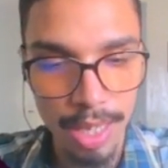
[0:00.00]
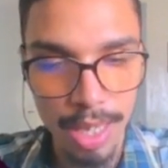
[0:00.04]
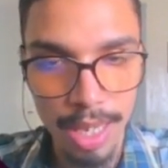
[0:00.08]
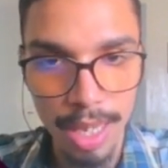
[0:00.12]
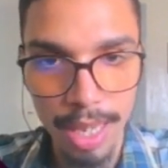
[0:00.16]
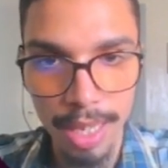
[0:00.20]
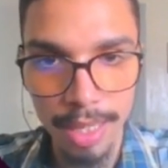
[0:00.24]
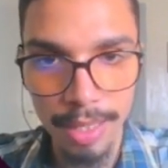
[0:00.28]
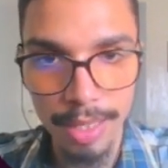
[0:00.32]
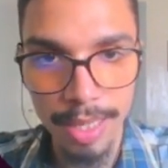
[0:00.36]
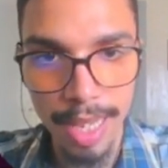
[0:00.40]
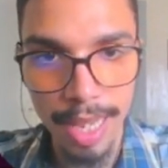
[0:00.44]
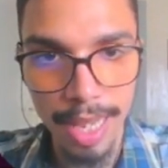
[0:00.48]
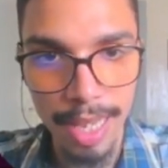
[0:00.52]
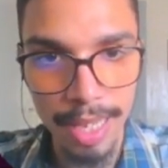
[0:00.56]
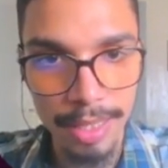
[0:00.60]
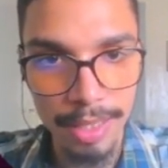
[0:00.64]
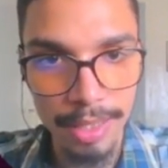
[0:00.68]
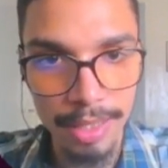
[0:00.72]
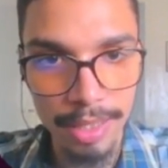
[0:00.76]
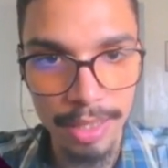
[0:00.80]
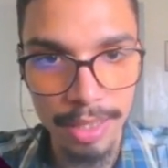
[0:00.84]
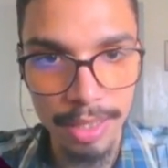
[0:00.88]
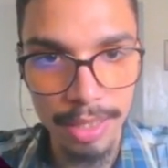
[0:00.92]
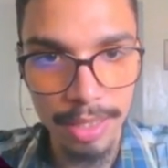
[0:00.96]
and add
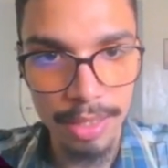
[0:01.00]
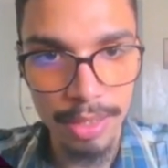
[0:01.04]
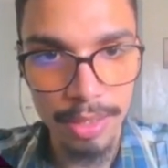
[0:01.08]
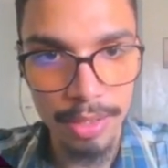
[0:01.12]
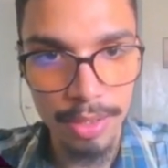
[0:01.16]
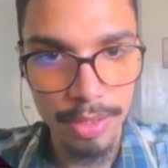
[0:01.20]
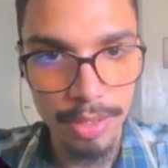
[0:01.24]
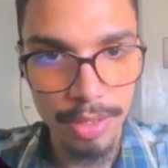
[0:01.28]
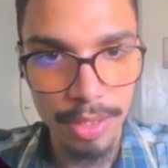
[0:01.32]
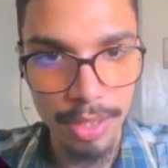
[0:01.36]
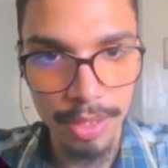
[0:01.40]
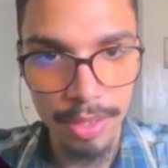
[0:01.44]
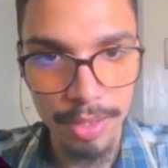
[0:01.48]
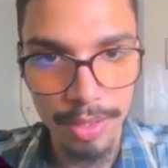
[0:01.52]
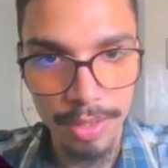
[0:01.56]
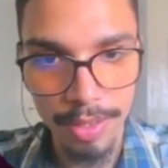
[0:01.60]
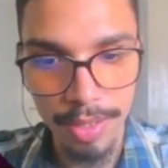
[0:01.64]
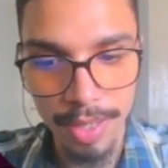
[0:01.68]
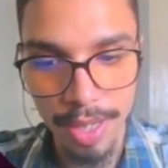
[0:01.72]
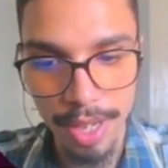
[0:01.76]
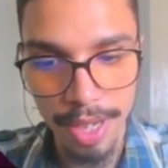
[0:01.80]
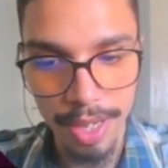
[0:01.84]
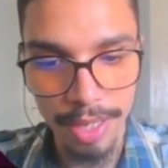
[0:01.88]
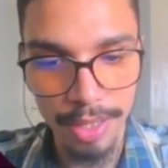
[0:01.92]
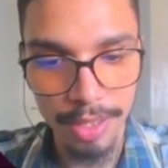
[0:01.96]
this and
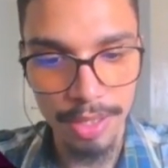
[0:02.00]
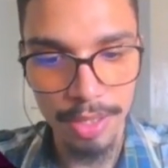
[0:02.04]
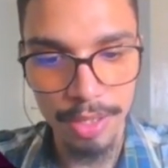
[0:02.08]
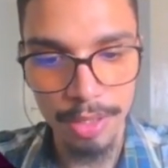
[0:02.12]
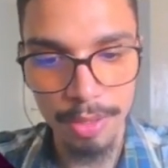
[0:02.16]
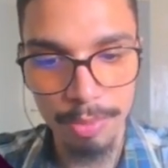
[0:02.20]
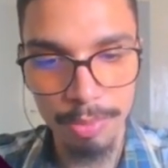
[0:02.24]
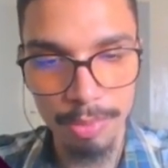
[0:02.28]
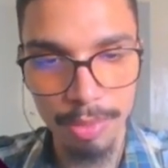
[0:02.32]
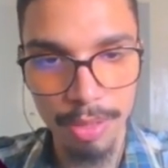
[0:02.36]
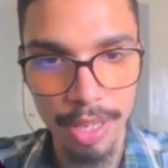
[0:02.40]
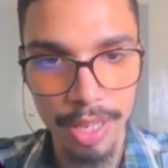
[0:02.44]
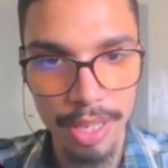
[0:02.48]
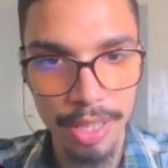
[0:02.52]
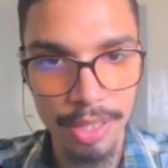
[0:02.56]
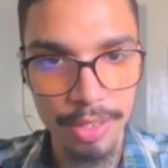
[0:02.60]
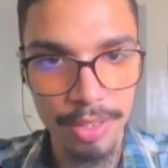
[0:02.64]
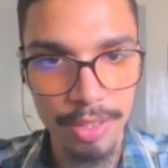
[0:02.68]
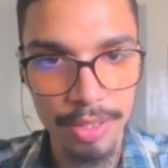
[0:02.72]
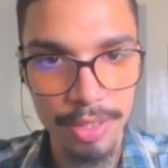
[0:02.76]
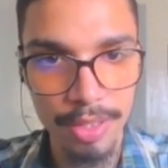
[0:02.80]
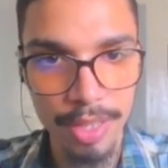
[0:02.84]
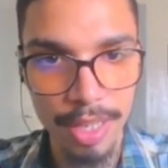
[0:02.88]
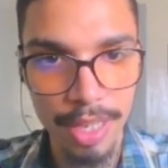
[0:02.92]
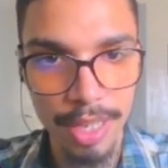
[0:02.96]
say display
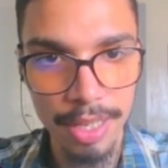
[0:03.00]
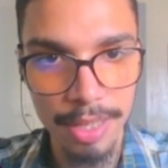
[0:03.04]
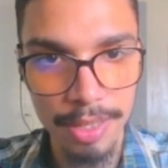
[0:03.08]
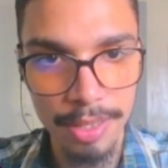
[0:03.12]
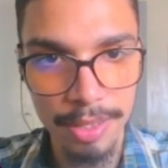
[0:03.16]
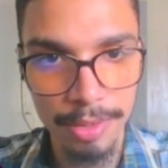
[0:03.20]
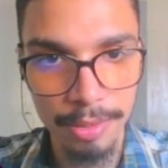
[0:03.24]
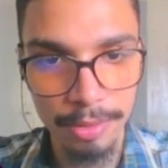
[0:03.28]
instead,